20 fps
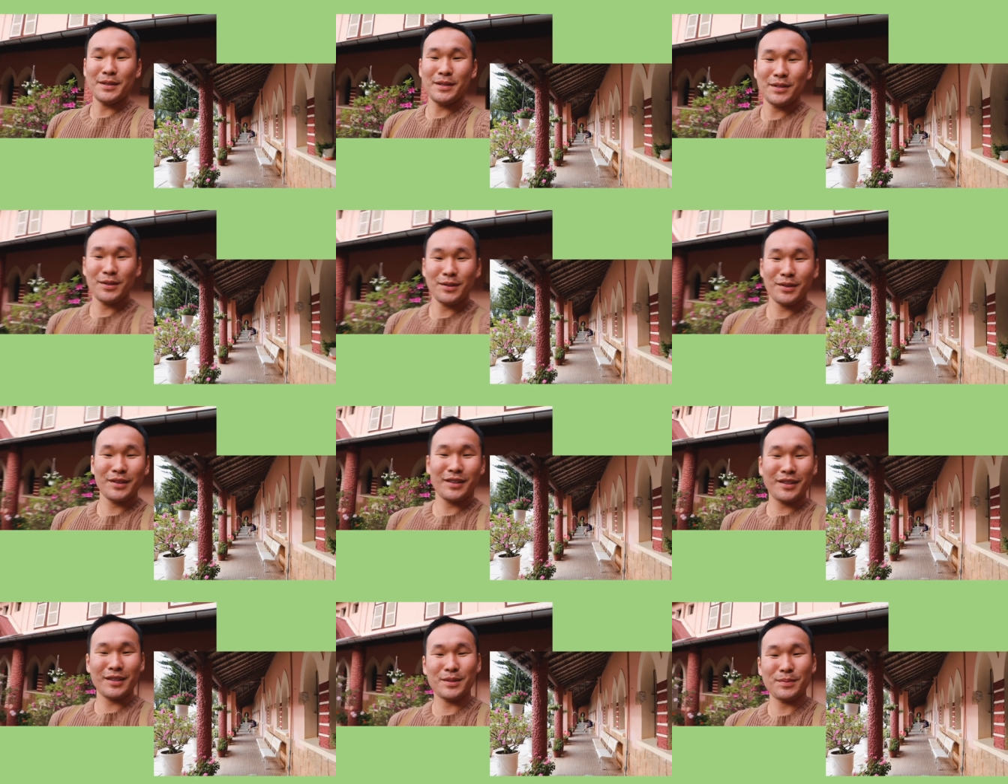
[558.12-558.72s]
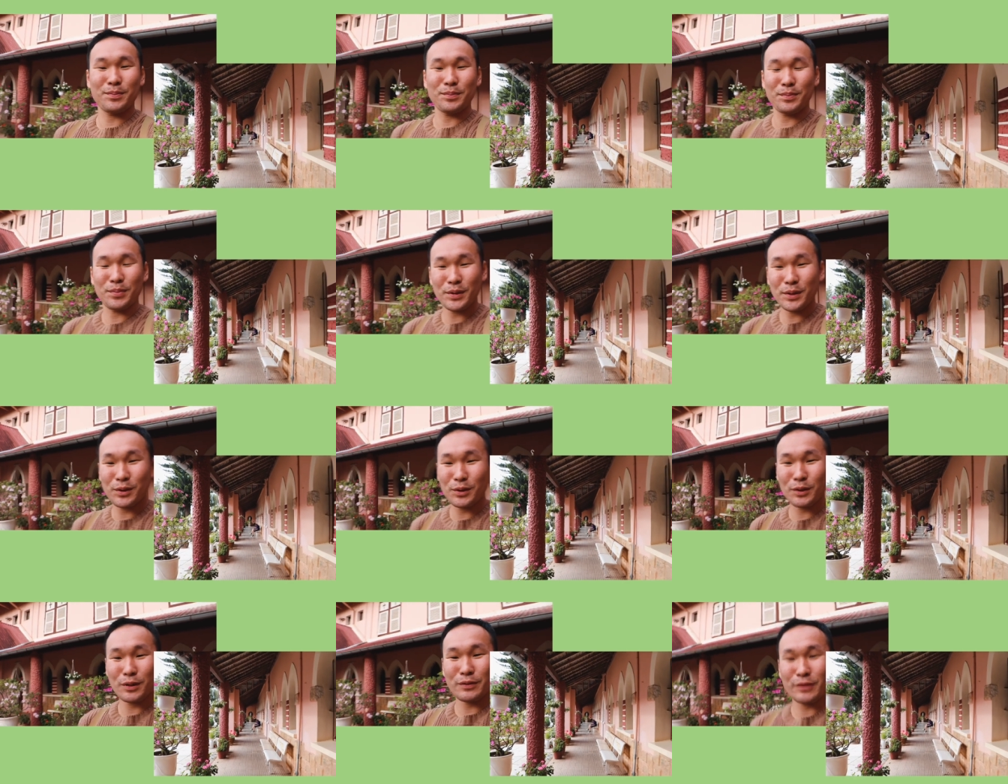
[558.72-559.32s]
into this
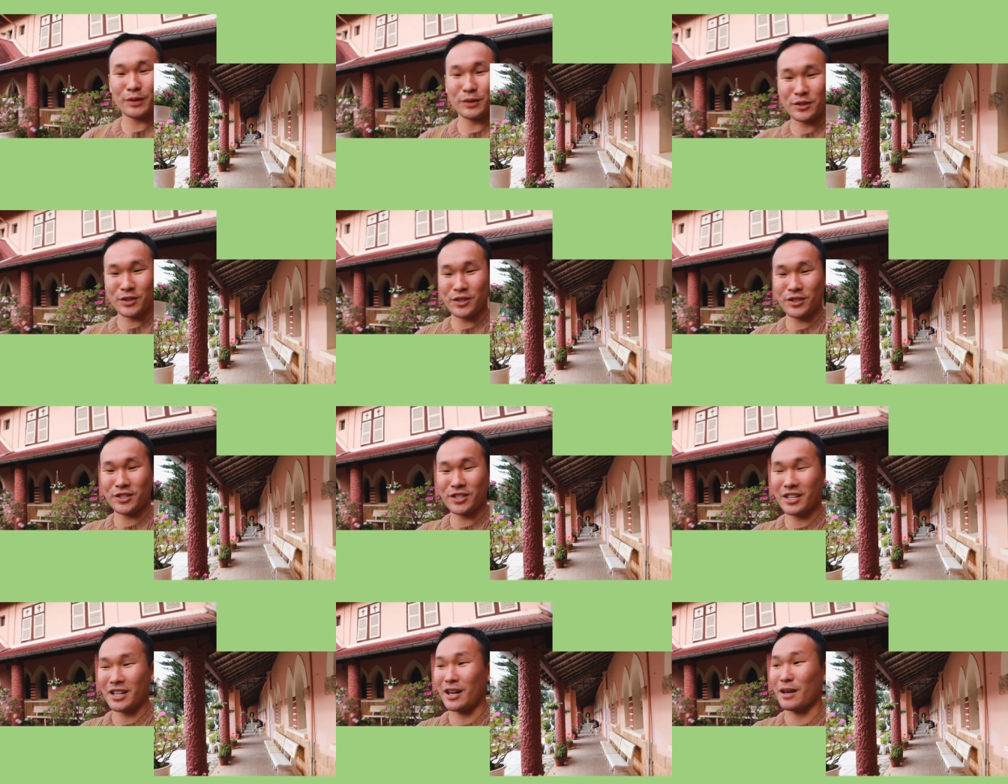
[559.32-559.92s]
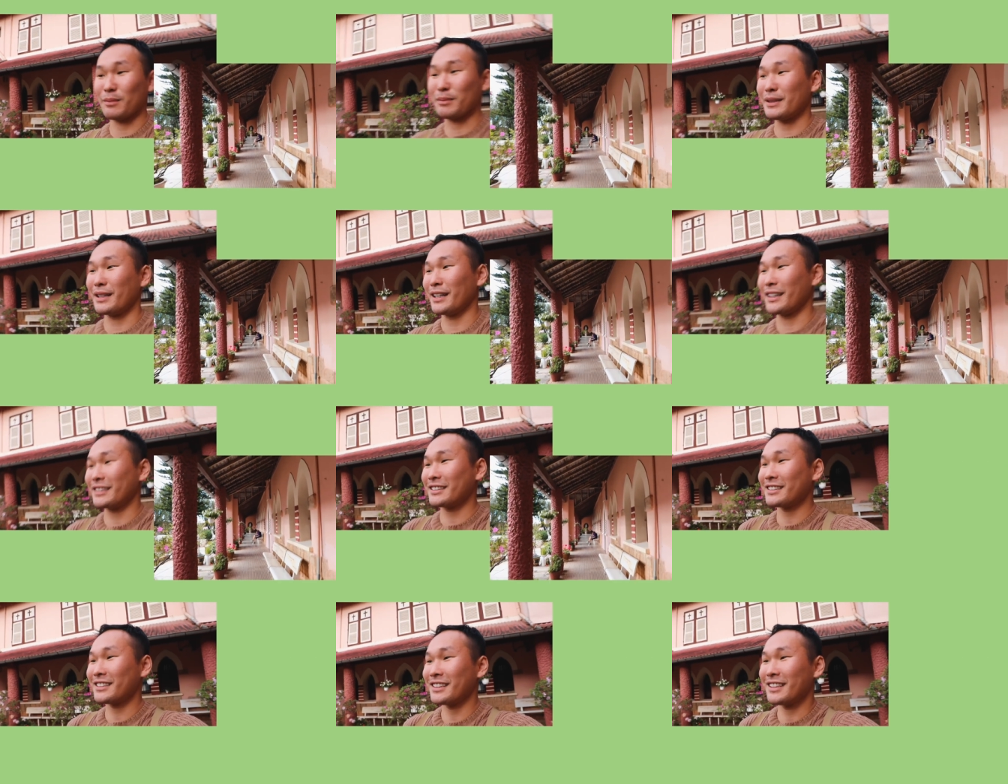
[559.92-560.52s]
beautiful church
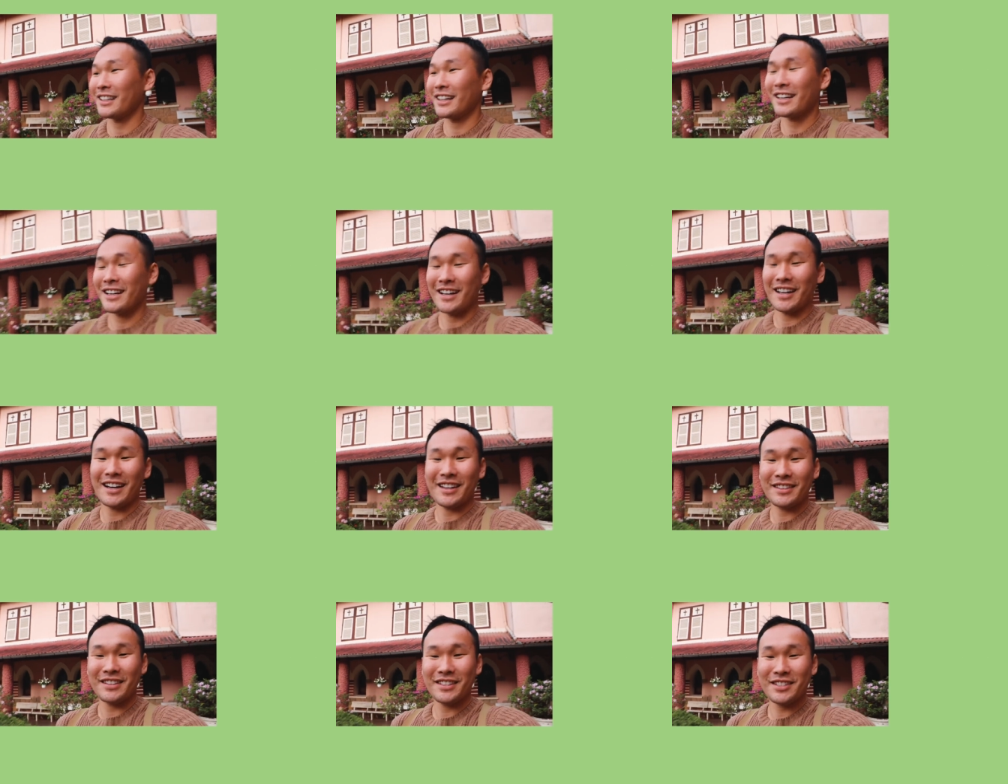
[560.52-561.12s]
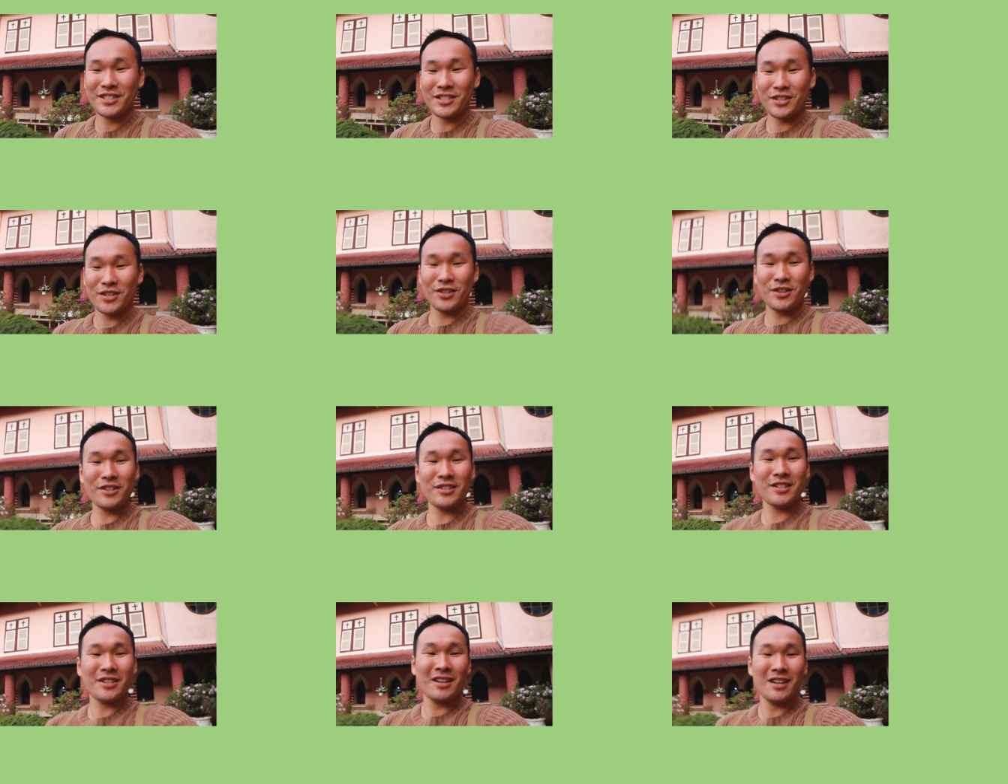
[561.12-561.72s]
complex and this
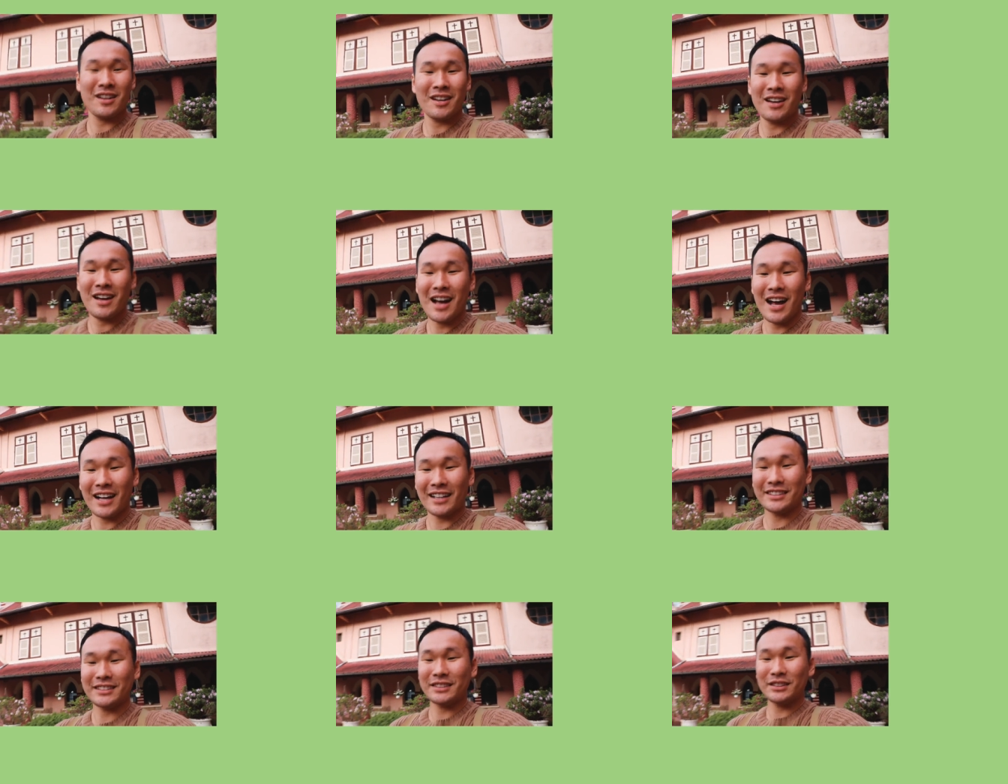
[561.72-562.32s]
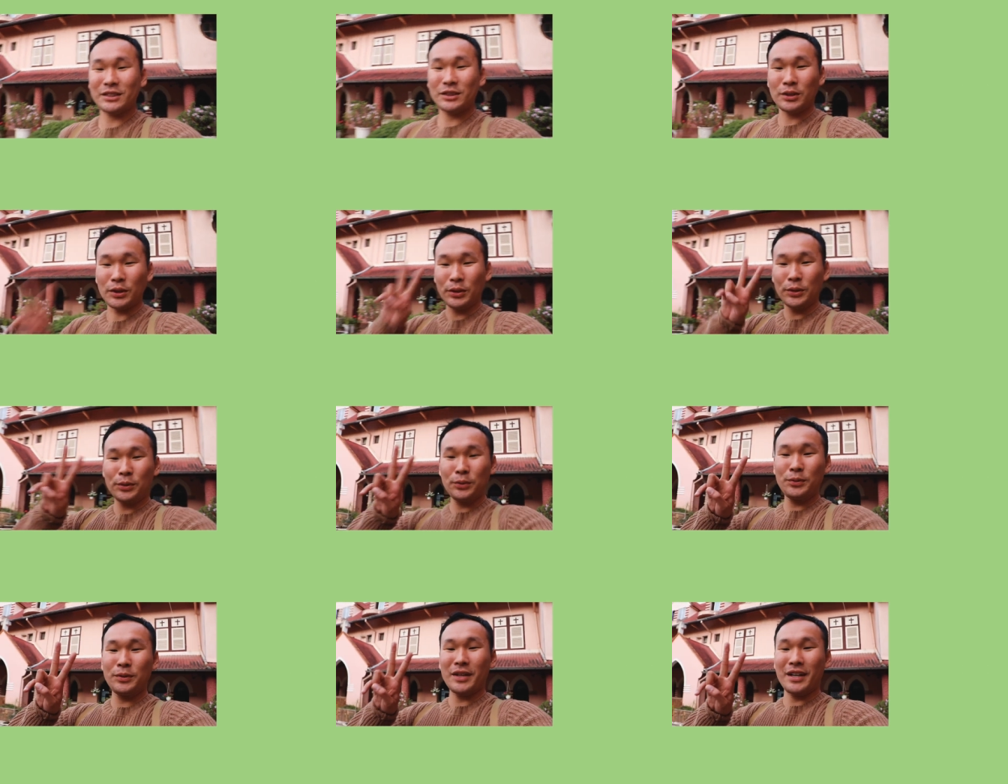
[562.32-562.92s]
church has
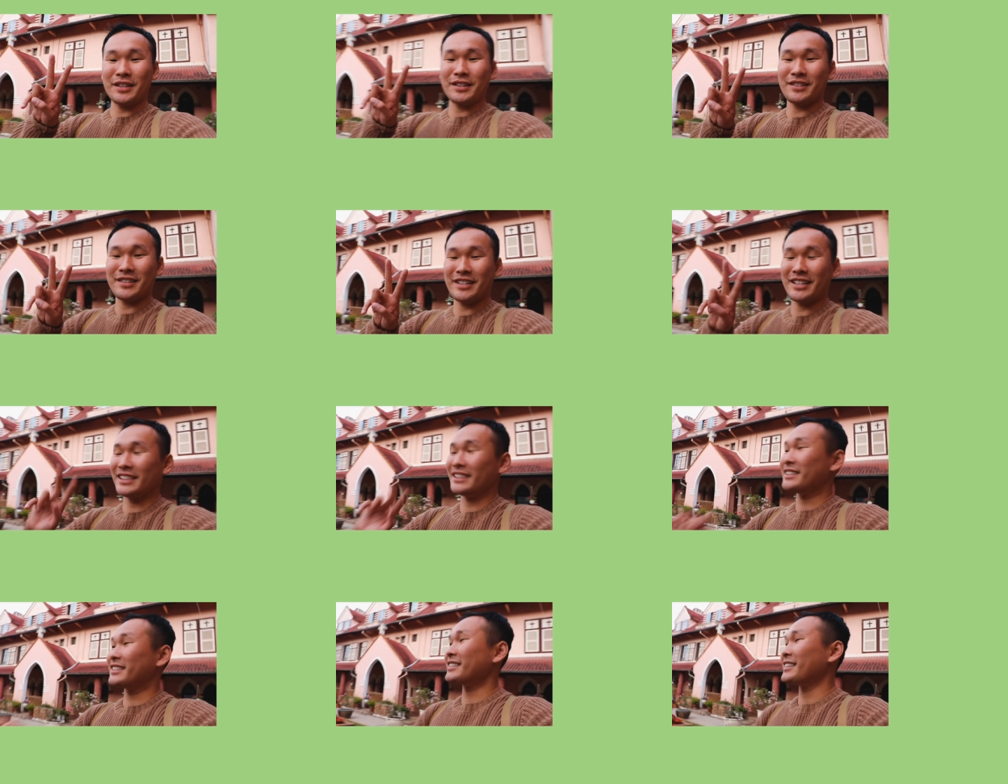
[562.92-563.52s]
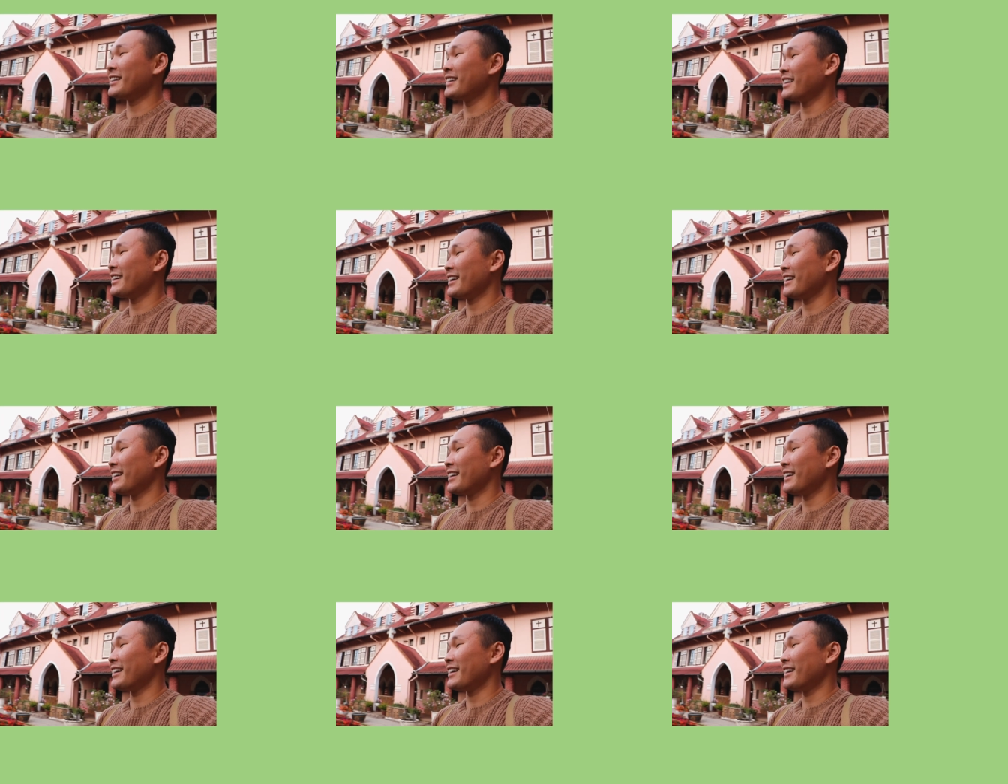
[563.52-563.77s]
two nunneries